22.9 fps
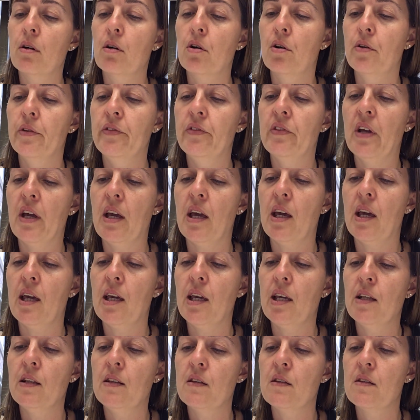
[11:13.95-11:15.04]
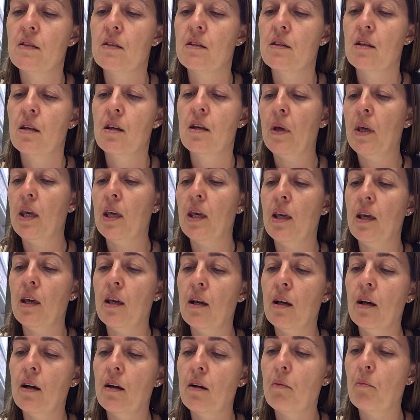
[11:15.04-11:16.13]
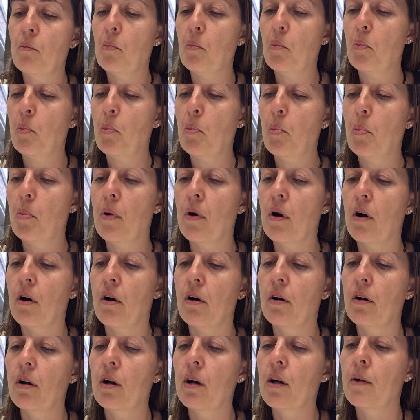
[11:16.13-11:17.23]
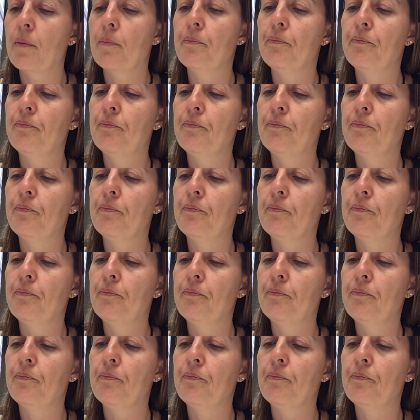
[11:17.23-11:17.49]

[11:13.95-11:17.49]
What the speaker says: contains ping pong